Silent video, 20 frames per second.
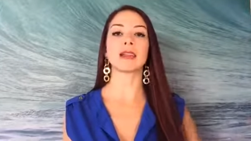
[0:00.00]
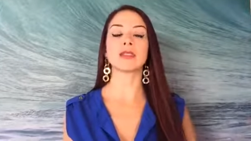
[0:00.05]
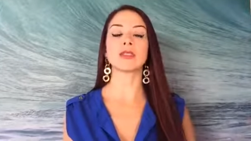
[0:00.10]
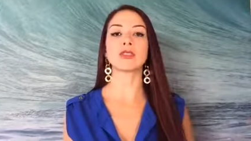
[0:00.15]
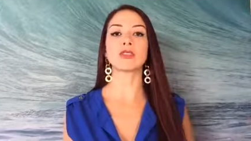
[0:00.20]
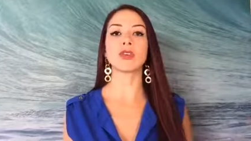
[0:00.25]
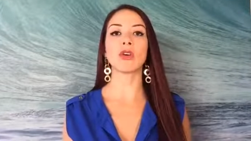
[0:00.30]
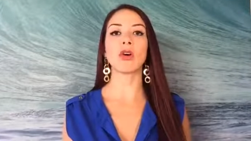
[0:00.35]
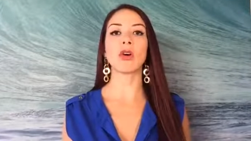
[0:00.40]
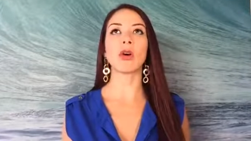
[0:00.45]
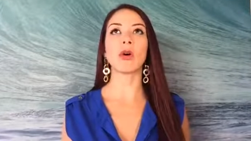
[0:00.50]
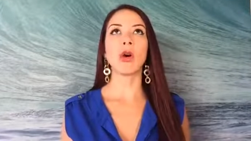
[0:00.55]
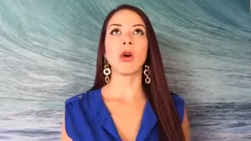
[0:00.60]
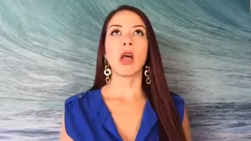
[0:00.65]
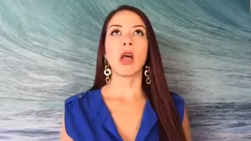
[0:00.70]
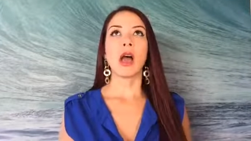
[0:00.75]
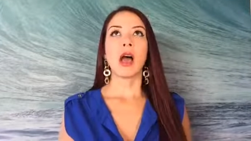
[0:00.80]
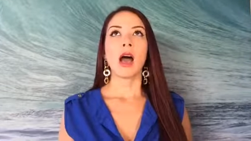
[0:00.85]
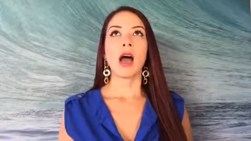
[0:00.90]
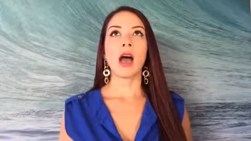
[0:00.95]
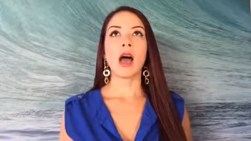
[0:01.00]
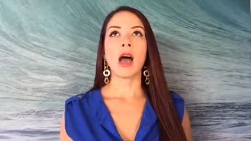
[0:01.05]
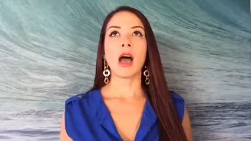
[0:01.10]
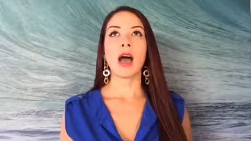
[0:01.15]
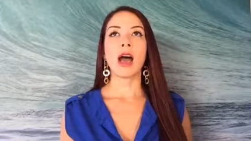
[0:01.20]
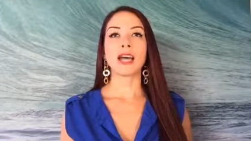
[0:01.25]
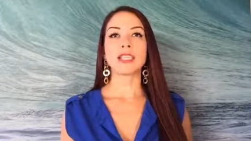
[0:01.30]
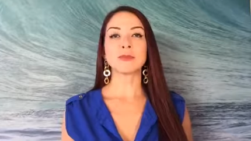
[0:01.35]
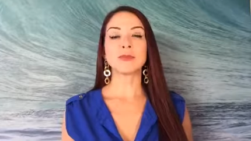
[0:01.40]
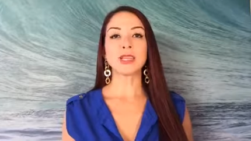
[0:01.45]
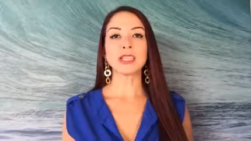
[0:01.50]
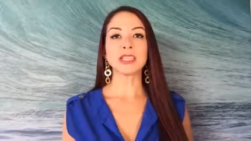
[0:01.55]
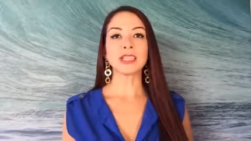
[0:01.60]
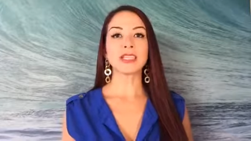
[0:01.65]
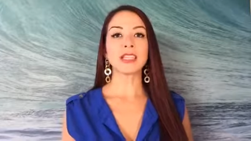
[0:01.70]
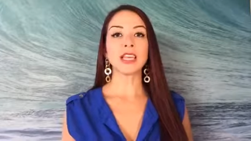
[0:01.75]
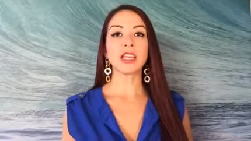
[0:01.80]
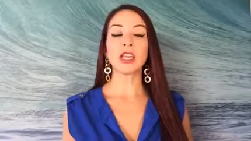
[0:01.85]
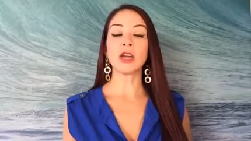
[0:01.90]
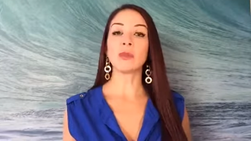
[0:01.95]
So as much as
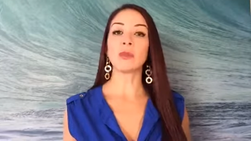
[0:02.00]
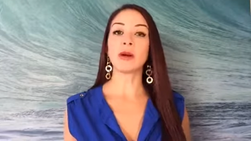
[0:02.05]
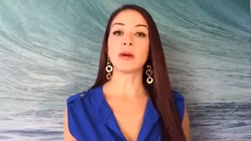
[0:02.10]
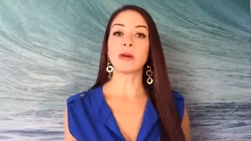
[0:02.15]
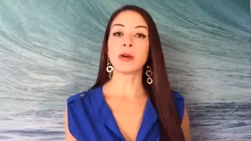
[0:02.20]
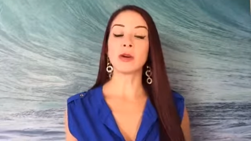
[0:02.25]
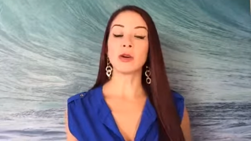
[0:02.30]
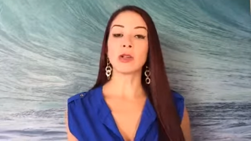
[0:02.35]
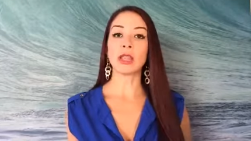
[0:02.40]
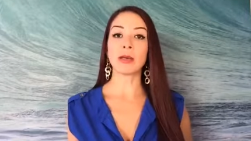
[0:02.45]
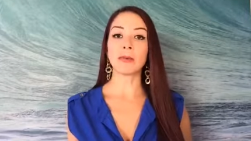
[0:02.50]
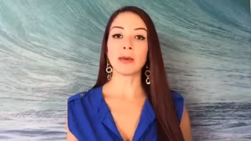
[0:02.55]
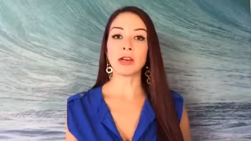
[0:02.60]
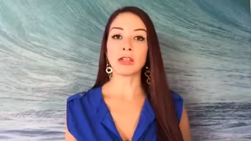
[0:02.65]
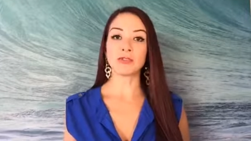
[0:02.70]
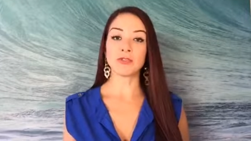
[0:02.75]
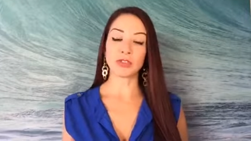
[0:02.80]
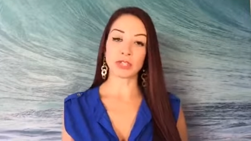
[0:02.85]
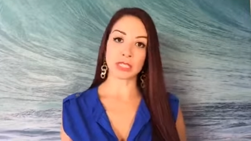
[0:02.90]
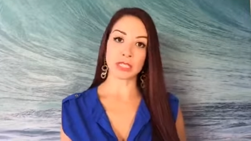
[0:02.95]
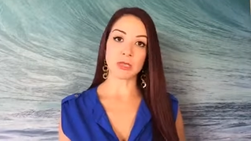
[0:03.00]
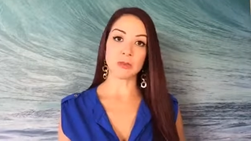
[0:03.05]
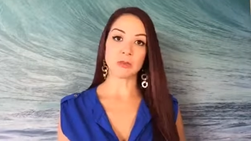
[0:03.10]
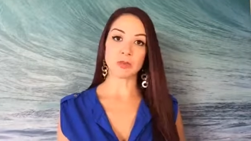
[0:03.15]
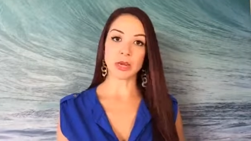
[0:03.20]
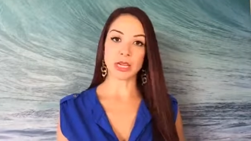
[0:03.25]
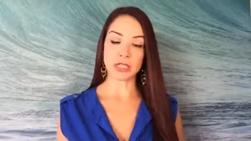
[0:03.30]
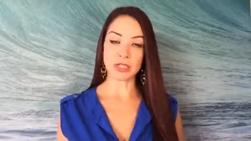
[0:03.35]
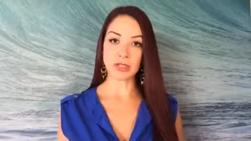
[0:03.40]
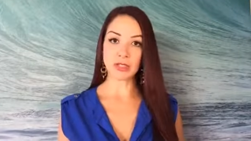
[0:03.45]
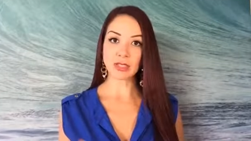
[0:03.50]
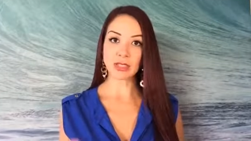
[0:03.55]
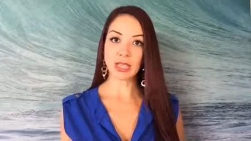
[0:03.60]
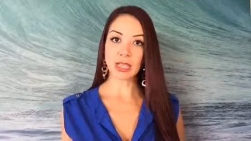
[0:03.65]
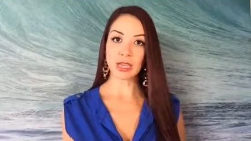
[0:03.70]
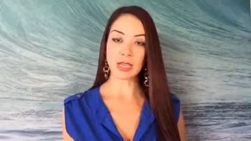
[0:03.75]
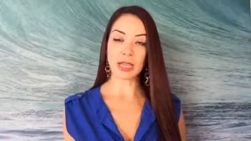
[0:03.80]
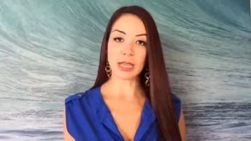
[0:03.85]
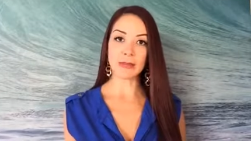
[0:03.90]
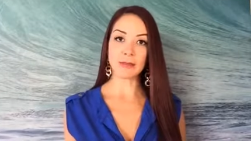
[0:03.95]
I am all about first impressions
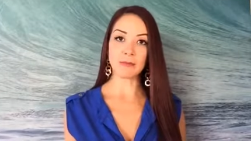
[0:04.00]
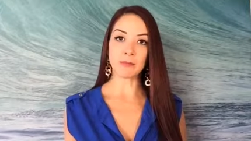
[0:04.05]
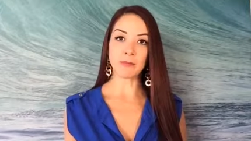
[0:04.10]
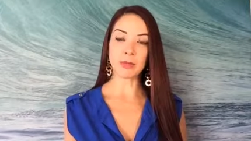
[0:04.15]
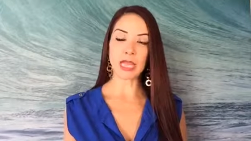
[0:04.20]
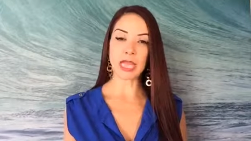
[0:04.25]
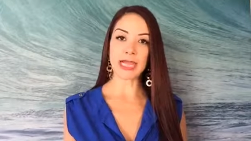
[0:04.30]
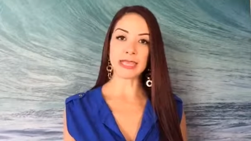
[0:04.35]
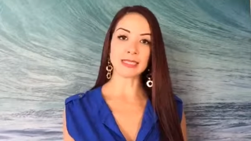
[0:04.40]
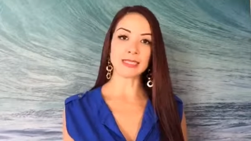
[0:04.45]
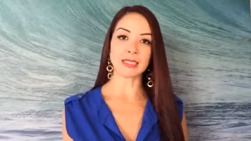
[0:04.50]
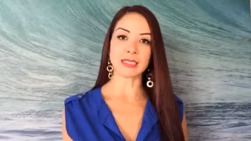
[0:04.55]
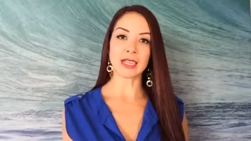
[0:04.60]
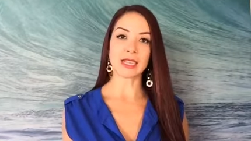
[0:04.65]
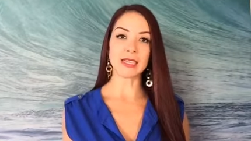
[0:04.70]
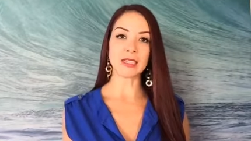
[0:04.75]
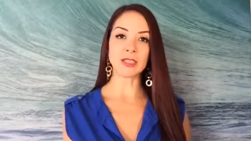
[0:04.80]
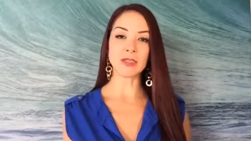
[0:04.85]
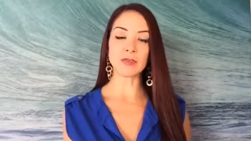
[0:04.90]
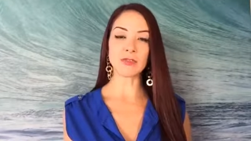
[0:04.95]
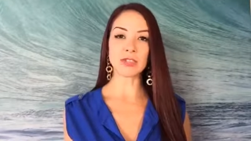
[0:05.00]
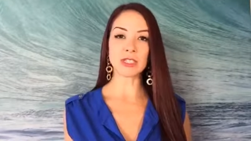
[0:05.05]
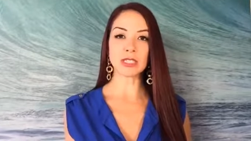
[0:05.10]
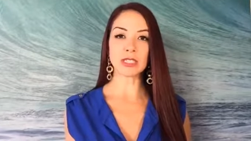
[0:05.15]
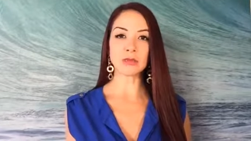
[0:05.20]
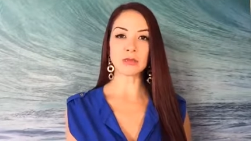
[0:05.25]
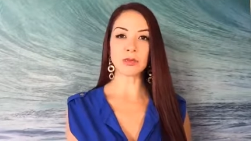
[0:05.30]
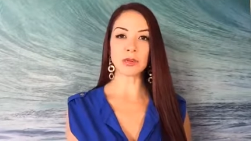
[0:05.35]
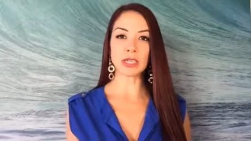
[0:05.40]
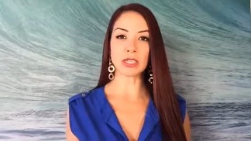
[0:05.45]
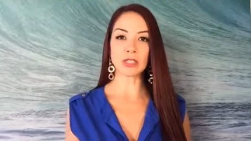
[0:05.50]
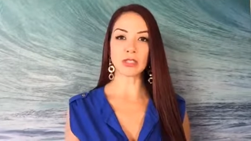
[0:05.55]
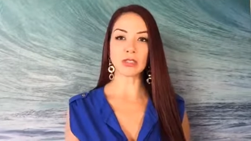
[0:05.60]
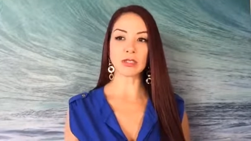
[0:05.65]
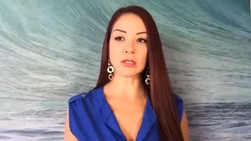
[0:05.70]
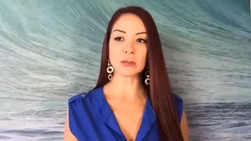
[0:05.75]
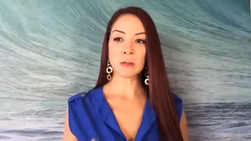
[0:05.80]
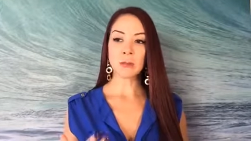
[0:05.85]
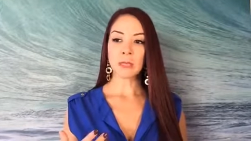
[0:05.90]
and behind the science of first impression,